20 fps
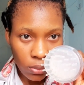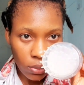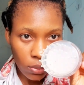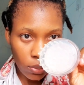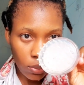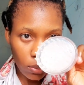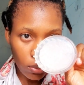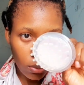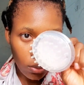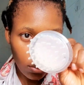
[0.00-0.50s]

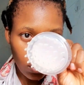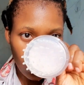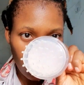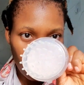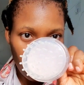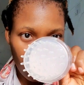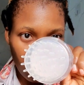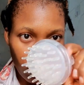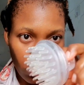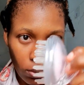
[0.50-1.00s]
So here
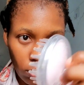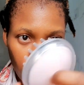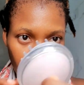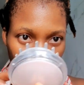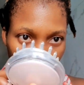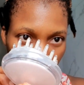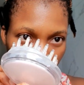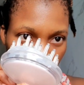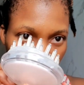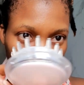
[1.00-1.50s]
I'm
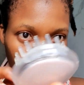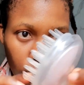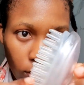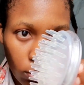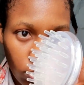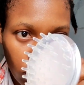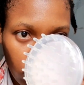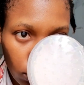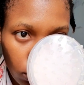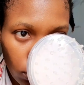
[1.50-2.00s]
using this my
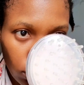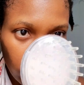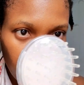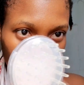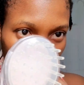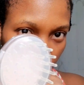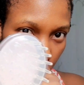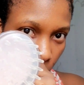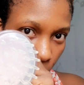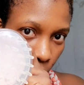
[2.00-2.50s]
scalp
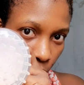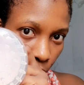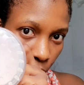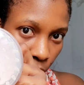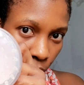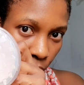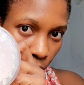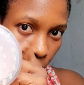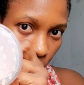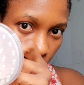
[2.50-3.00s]

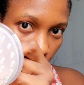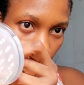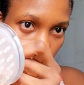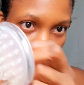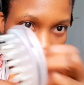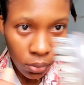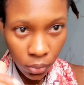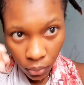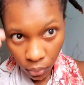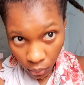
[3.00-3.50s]
massager
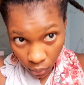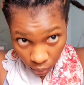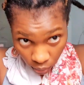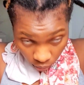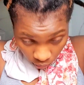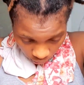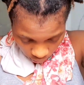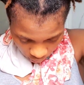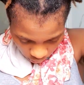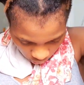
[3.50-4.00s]
to
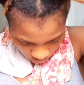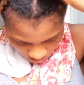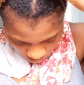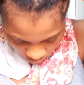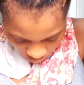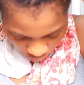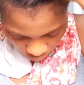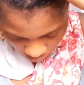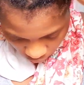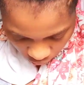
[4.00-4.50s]
massage my
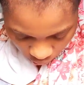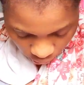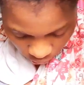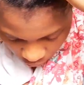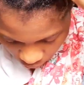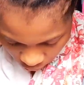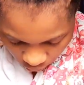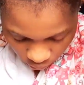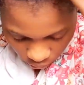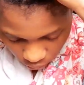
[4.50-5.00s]
hair. This is
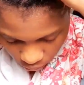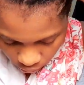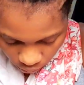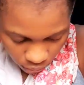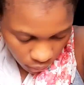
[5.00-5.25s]
week two.